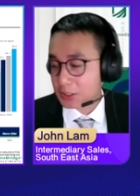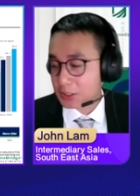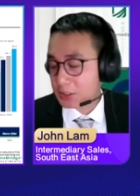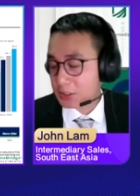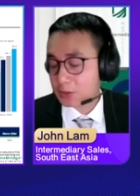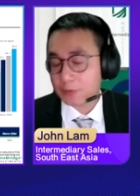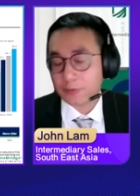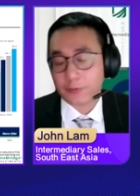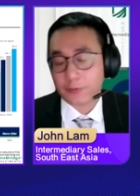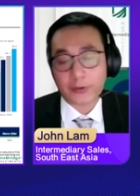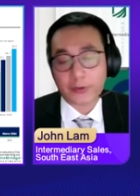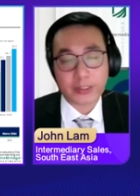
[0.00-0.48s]

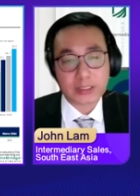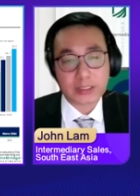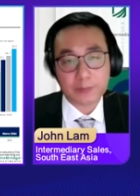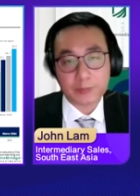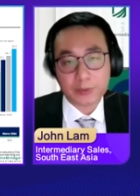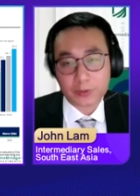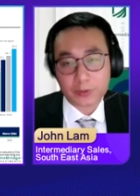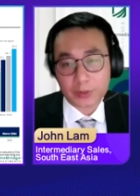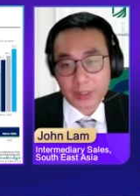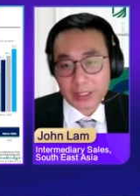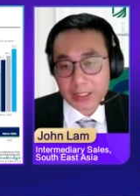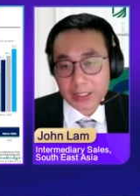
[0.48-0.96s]
So, for
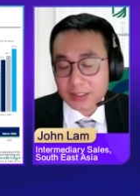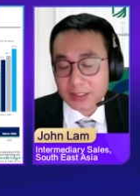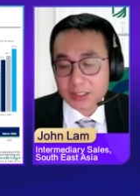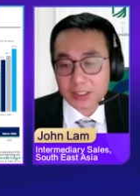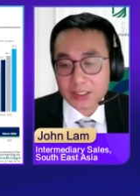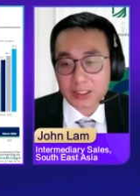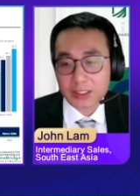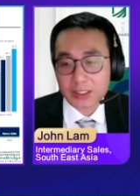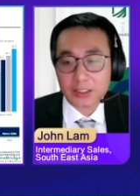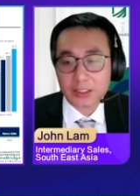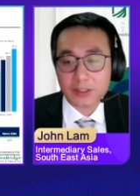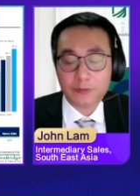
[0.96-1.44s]
example,
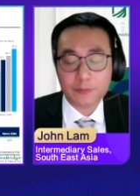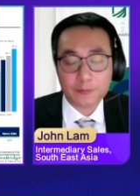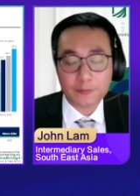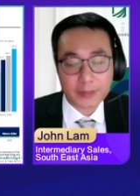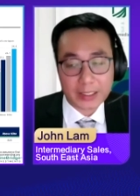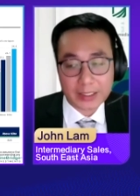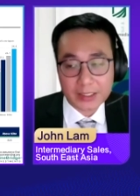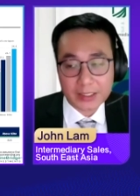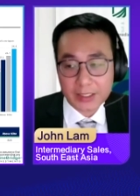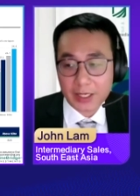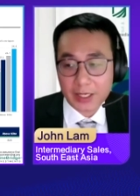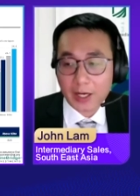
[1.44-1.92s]
India,
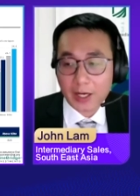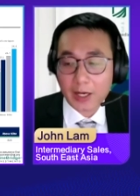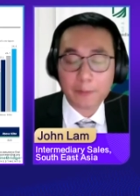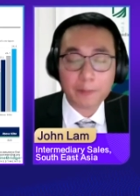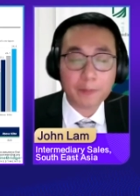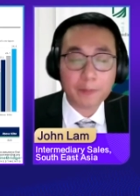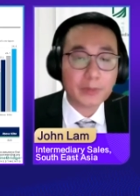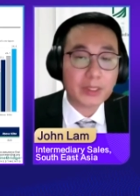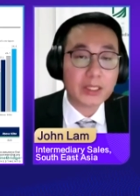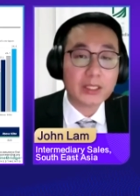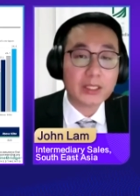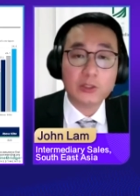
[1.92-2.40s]

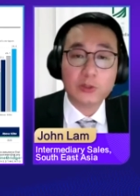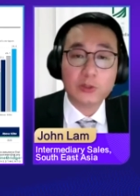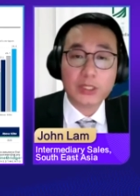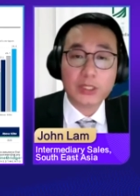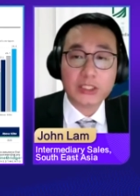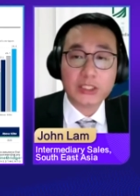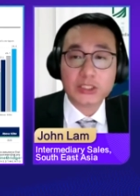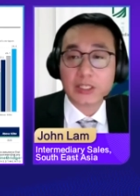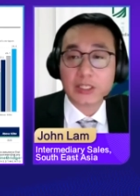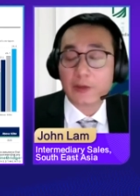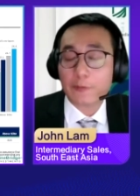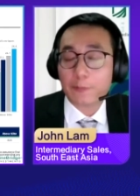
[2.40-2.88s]
Vietnam,
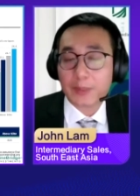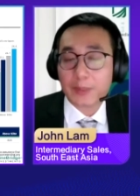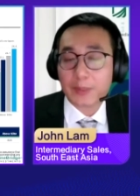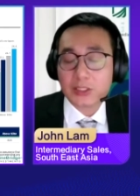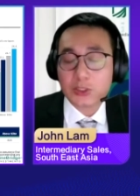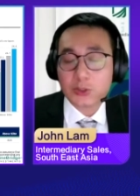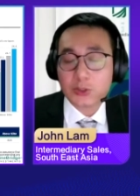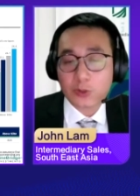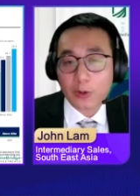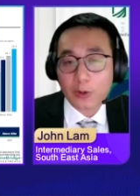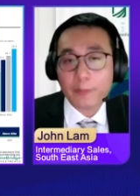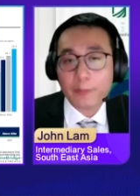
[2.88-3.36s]
Indonesia have been
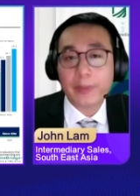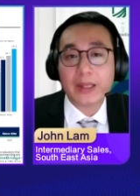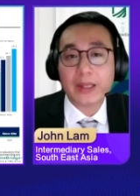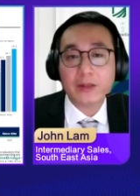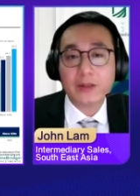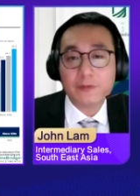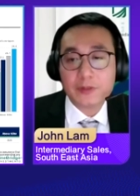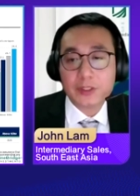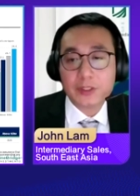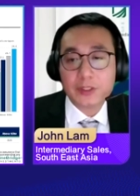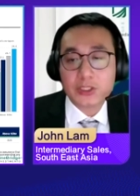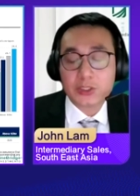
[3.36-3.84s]
strong
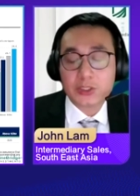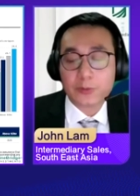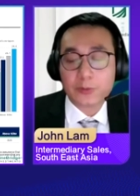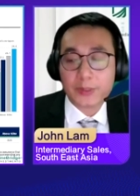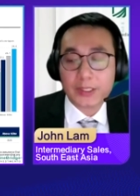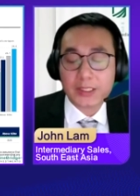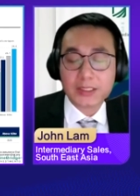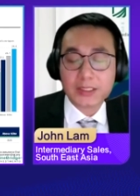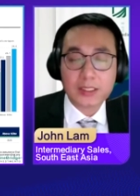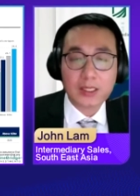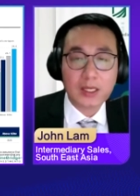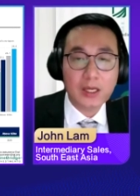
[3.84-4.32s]

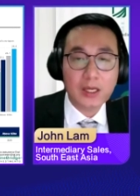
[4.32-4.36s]
beneficiaries